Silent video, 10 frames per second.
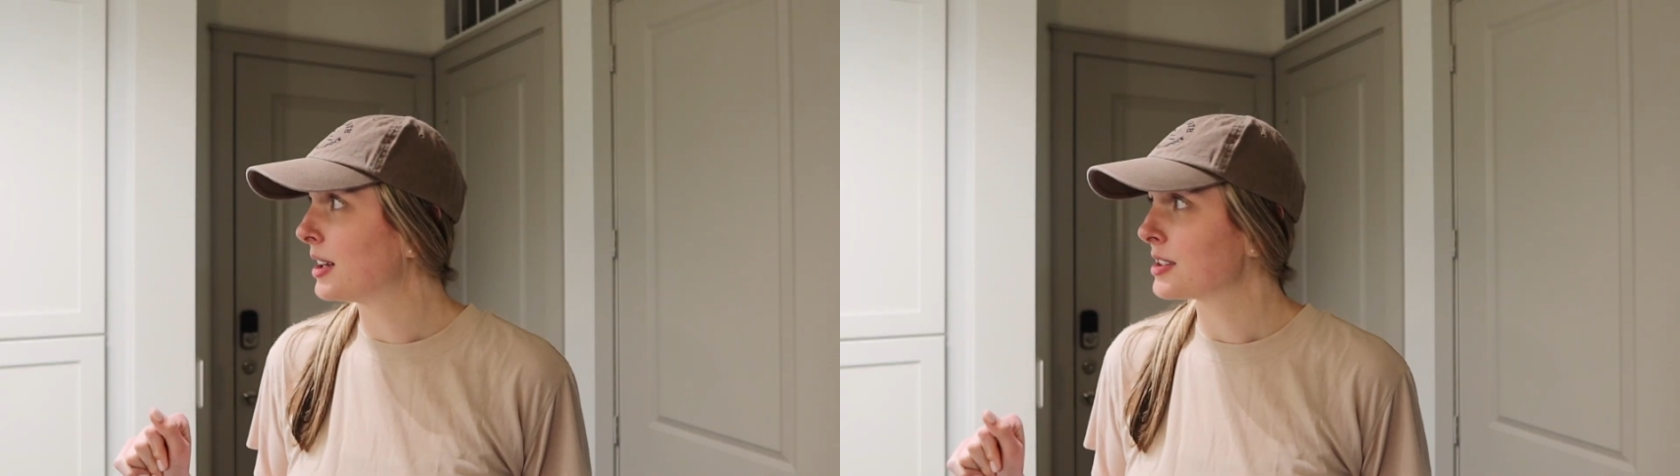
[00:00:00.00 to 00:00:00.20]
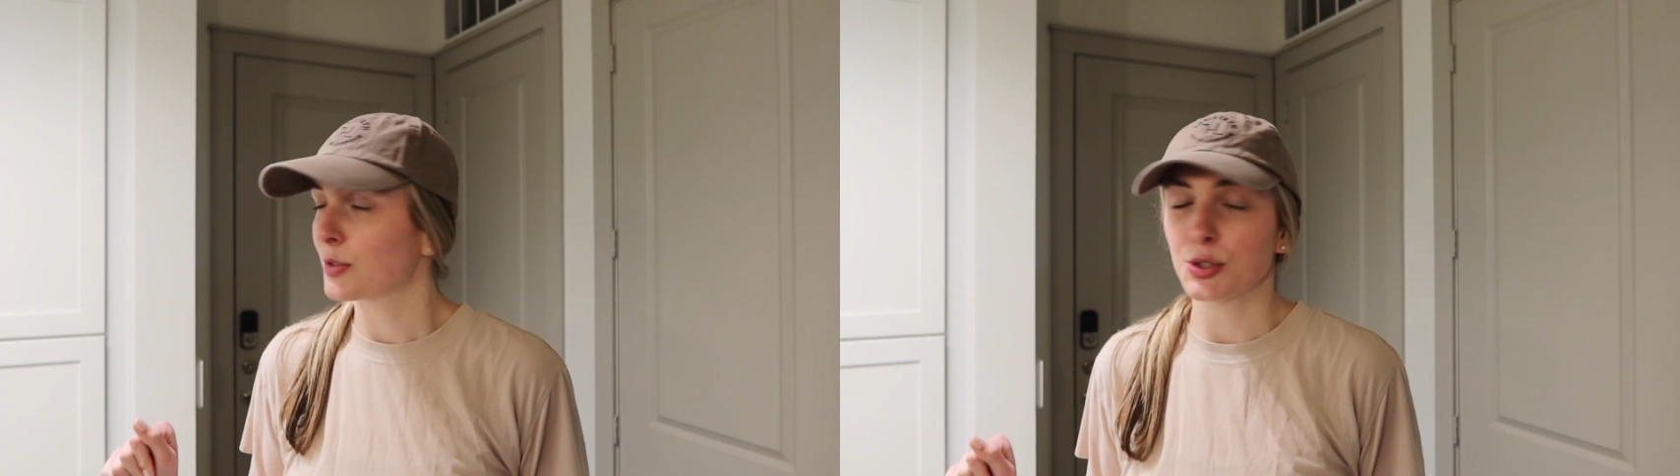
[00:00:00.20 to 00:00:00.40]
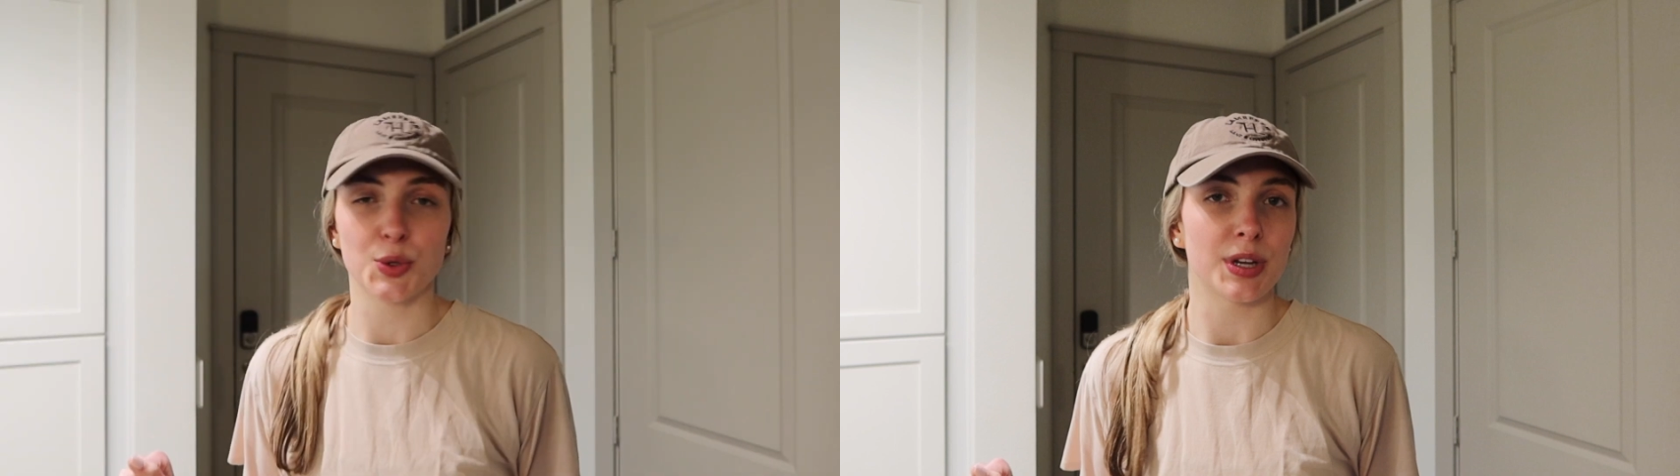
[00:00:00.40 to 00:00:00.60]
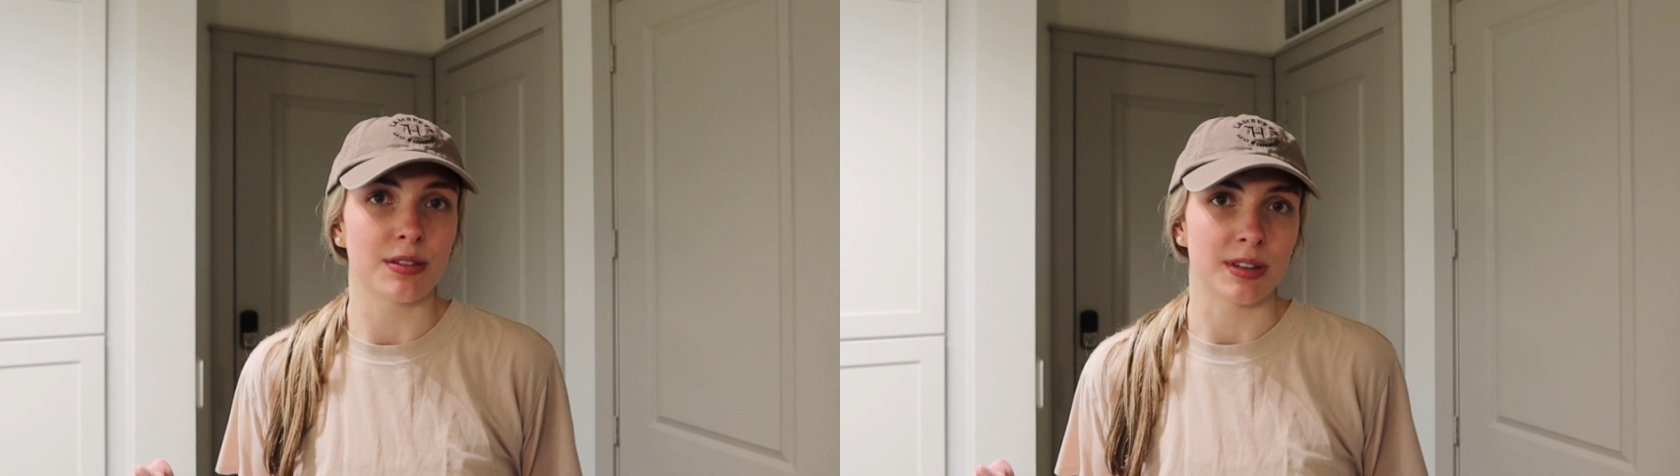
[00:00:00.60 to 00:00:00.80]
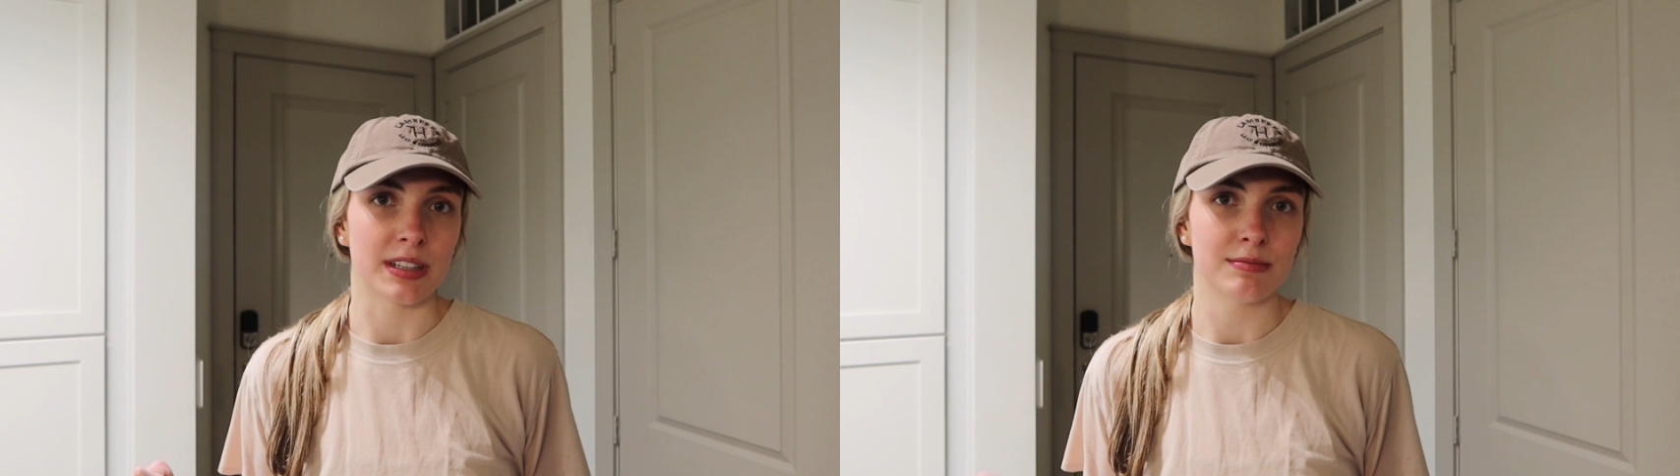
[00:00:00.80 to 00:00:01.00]
it's
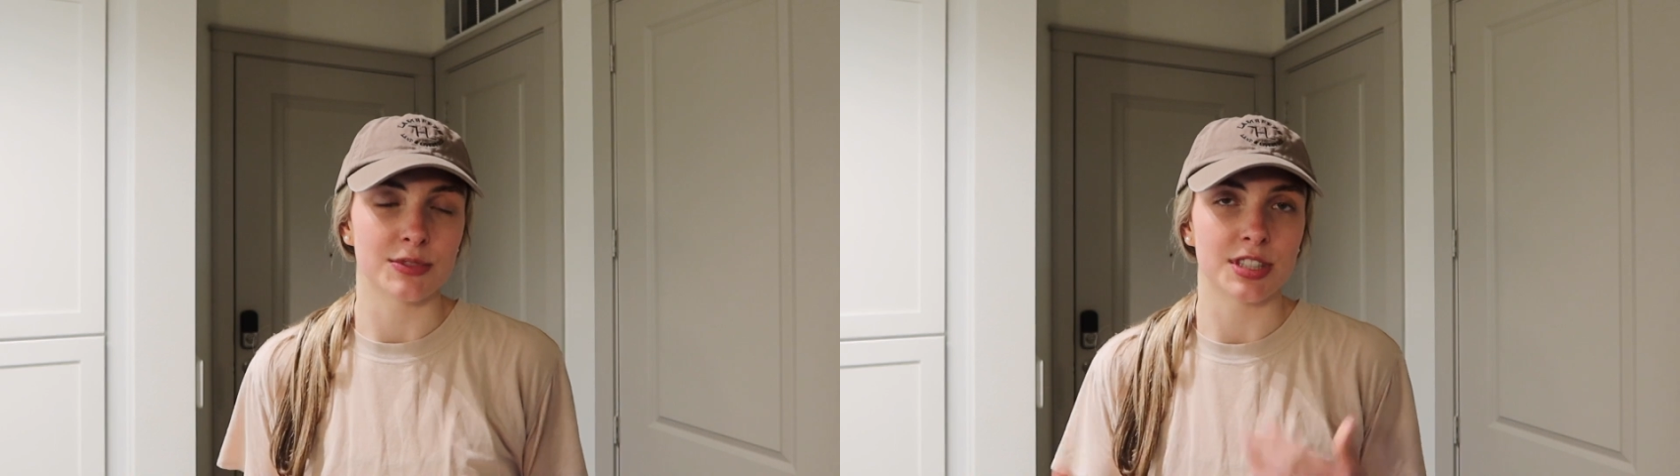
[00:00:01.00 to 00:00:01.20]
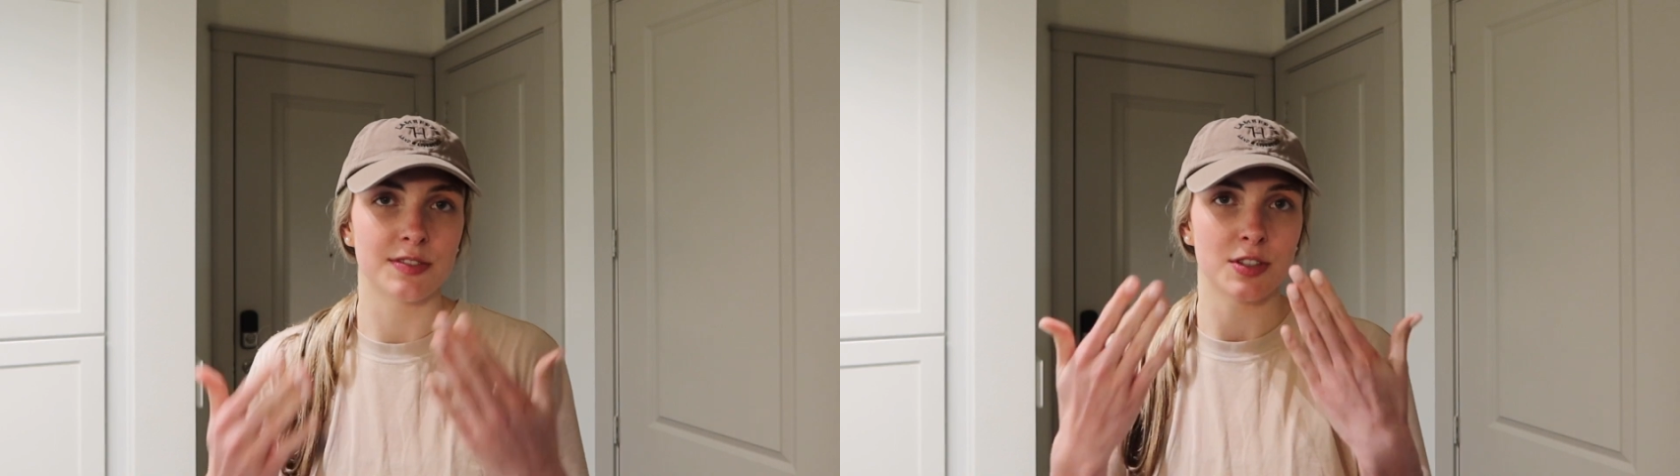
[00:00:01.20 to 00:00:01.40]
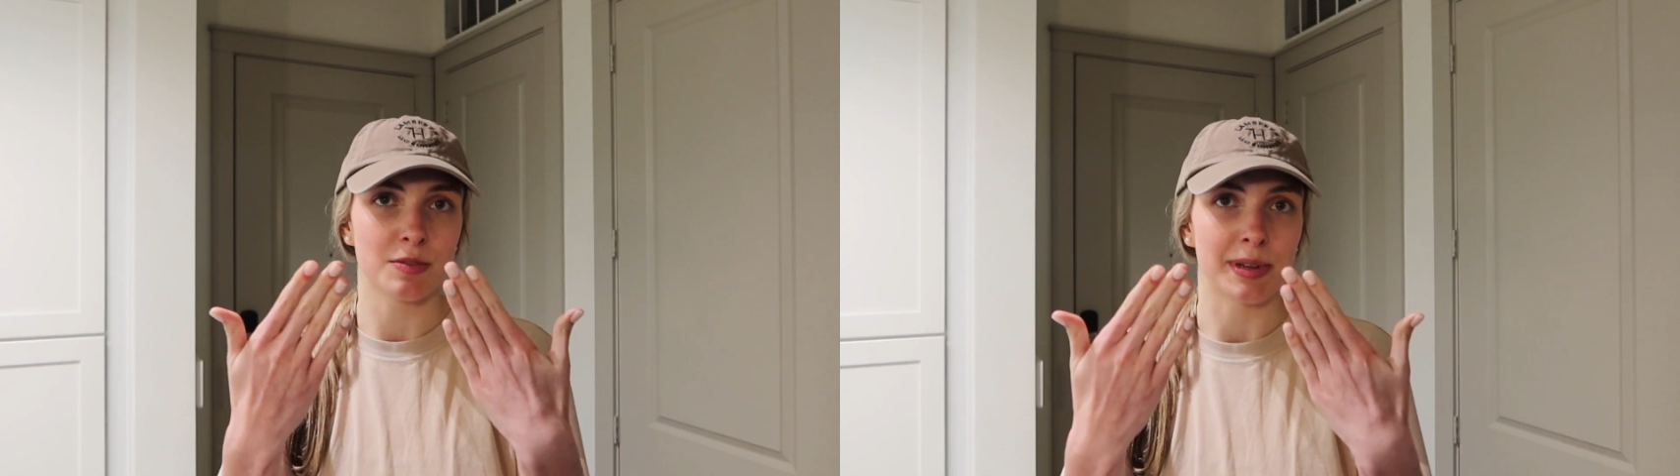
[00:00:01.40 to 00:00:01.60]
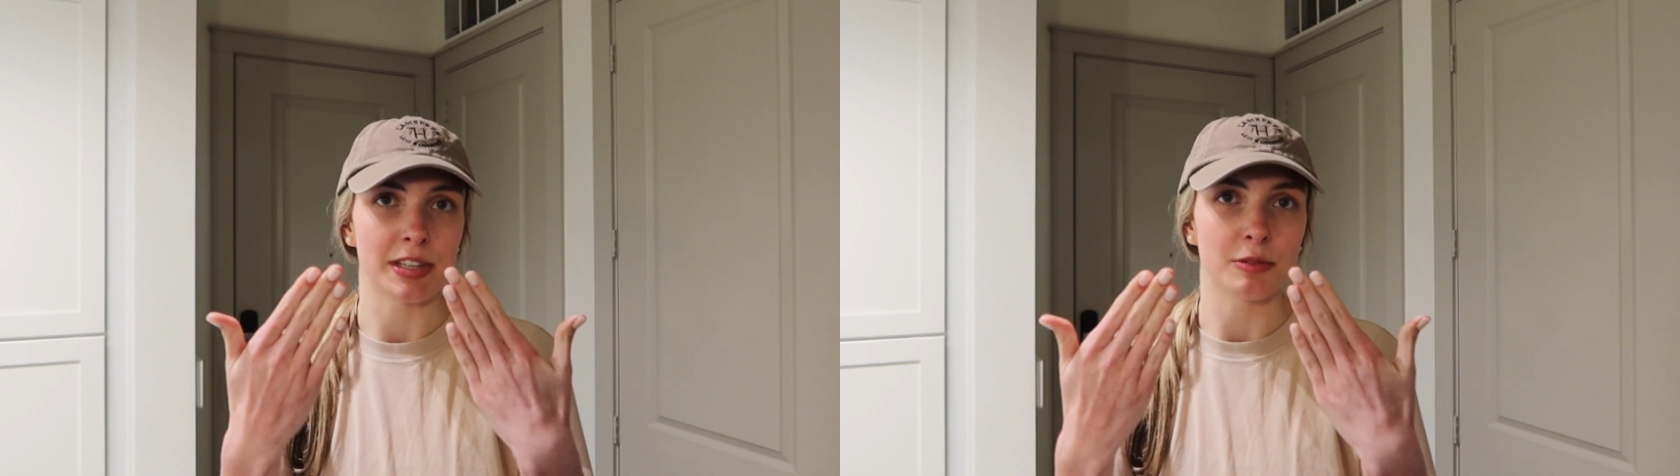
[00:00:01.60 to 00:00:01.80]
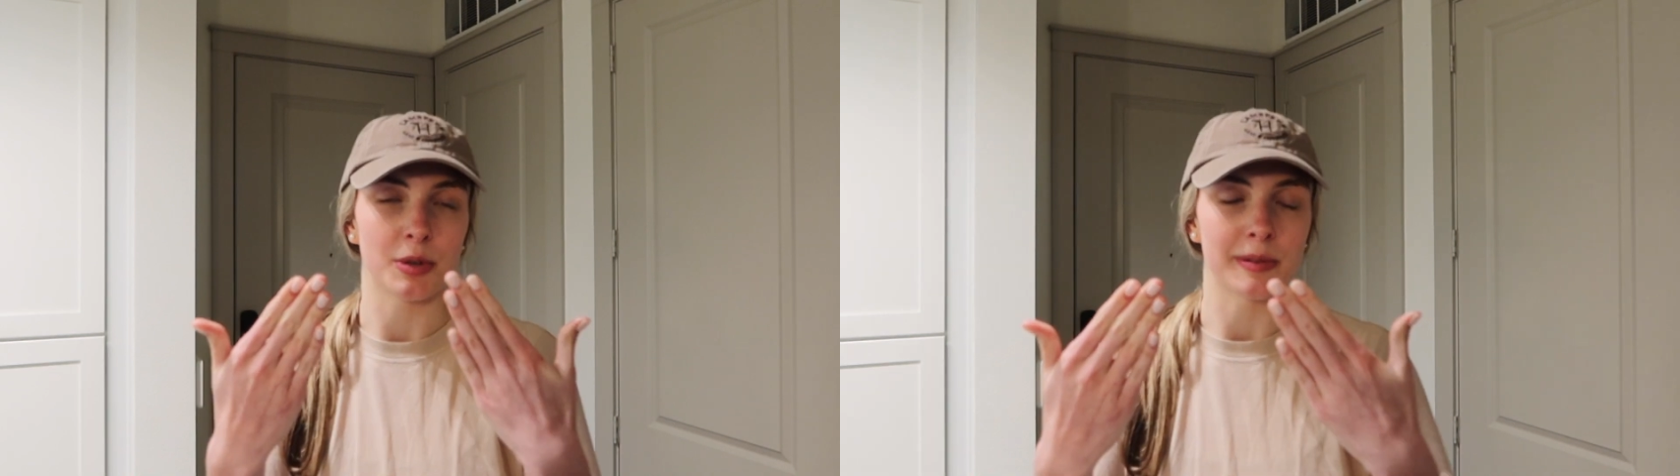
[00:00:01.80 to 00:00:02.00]
4.23, just finished my
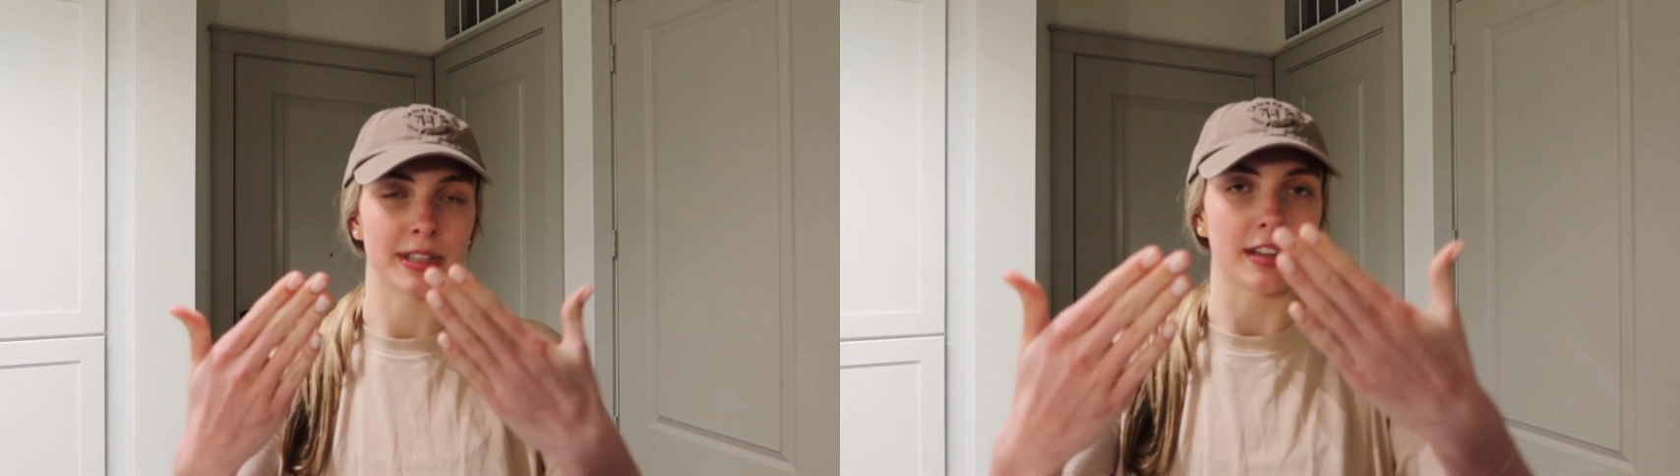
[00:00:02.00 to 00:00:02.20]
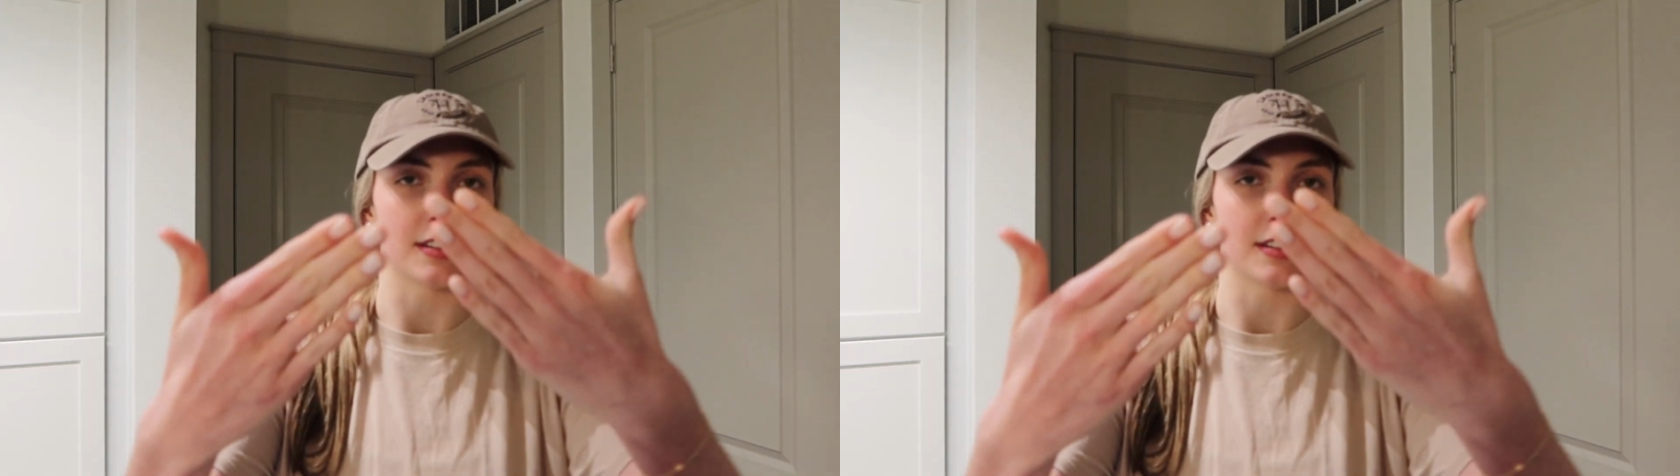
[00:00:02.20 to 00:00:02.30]
nail appointment. They